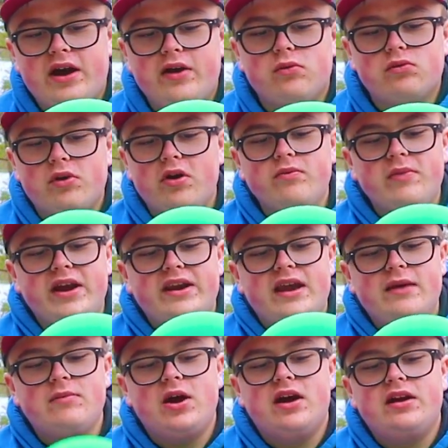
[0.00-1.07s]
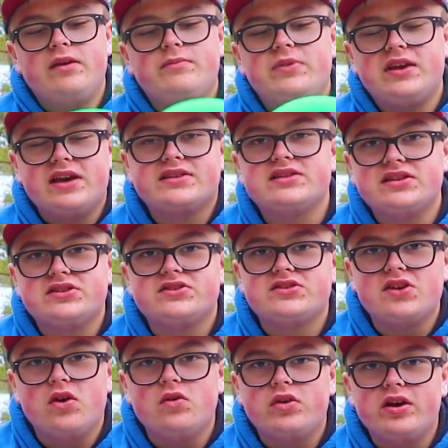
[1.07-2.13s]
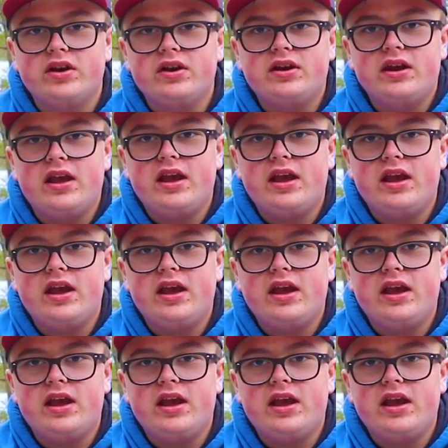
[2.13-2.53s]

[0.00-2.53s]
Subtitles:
I wrote my name on it because it's so good,